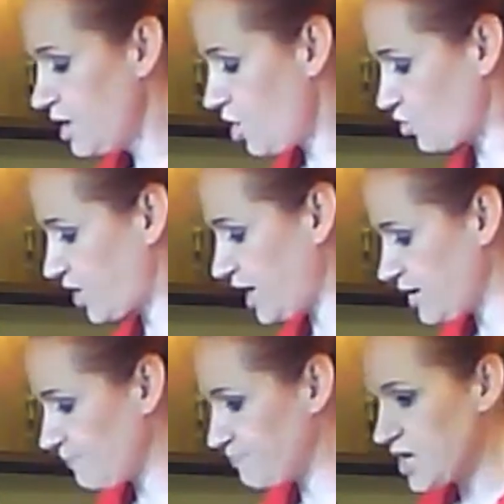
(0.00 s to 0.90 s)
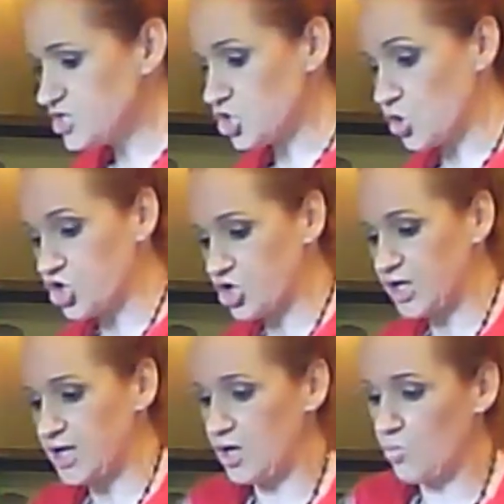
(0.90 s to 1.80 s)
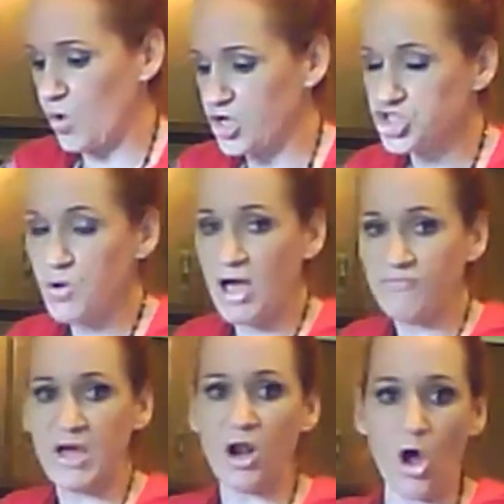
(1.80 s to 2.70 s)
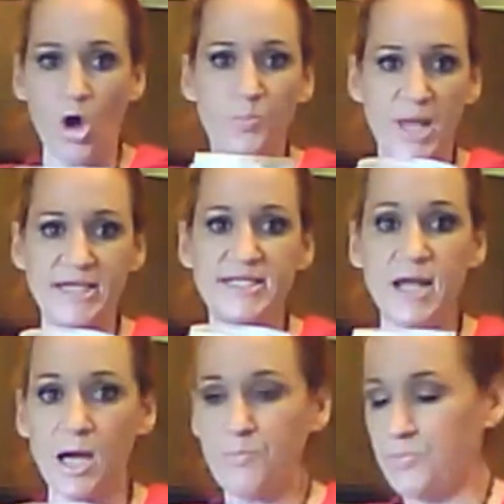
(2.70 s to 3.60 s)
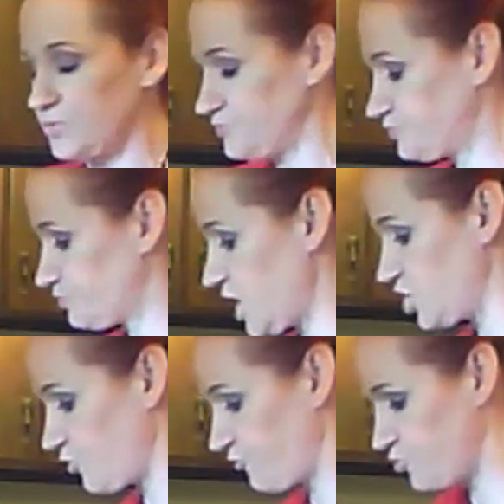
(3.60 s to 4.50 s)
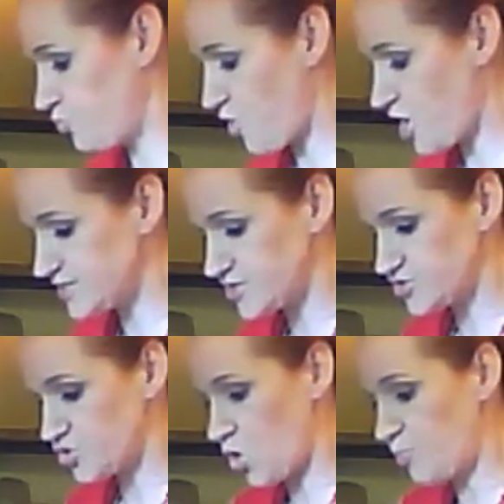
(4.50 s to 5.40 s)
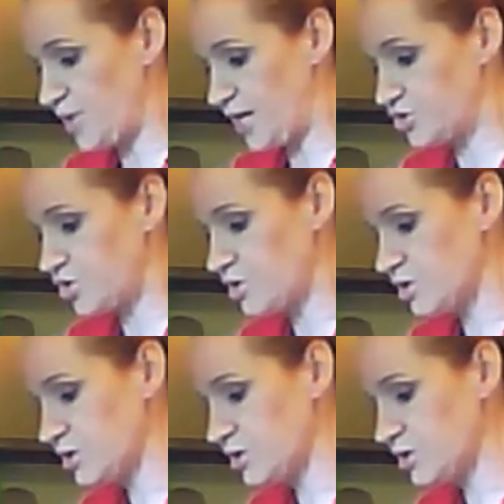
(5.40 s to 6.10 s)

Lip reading: Okay? So you're gonna, once you have that all blended up in your food processor or blender,